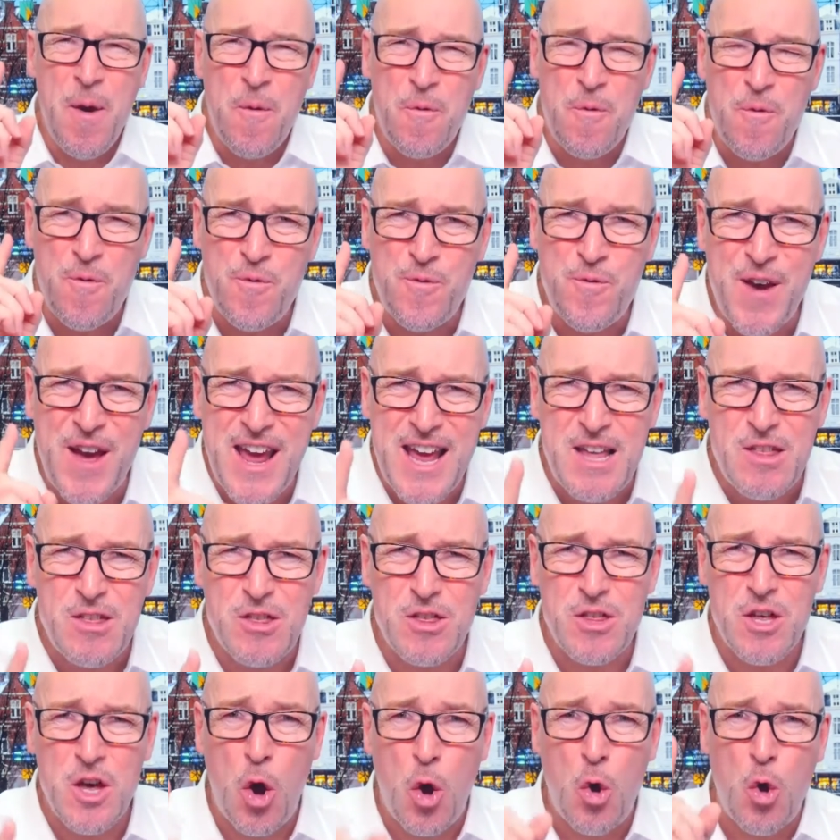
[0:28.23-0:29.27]

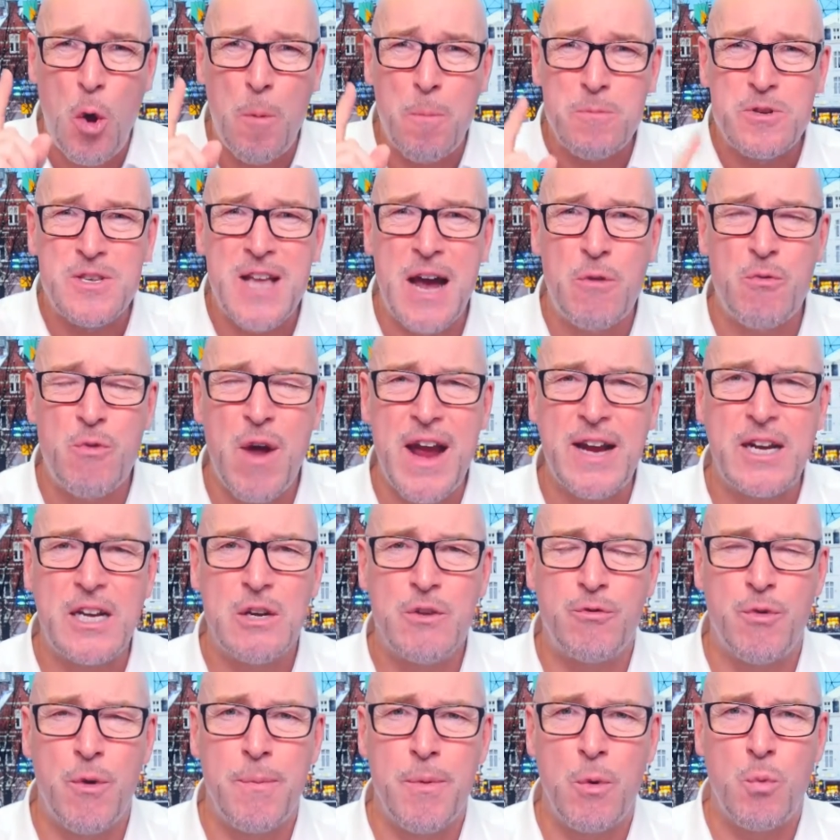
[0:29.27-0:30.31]
Faith comes
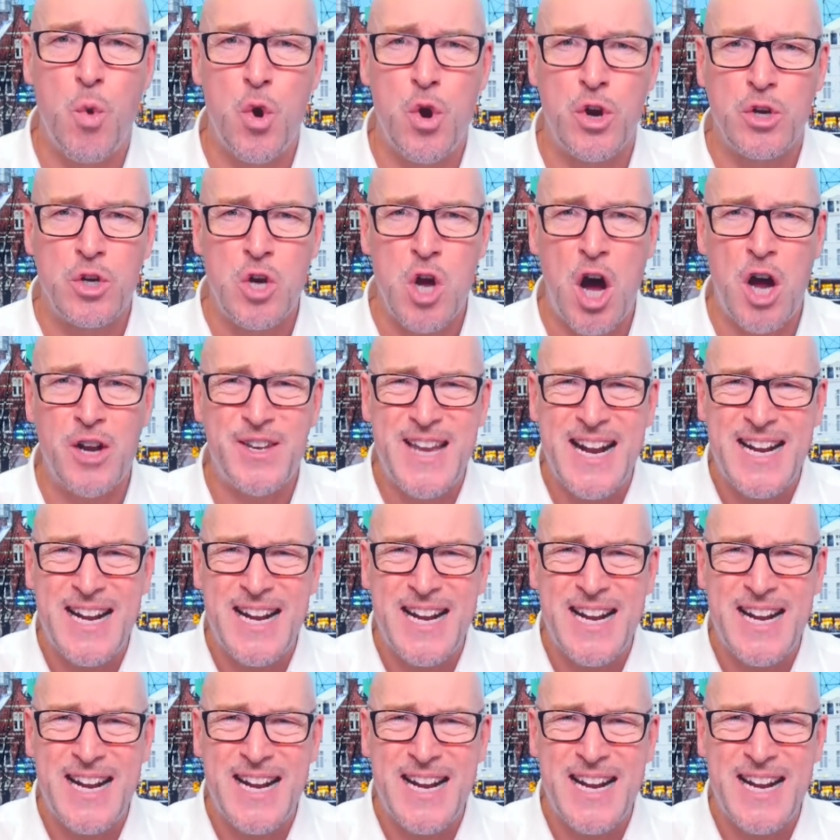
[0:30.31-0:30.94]
directly from the word of God.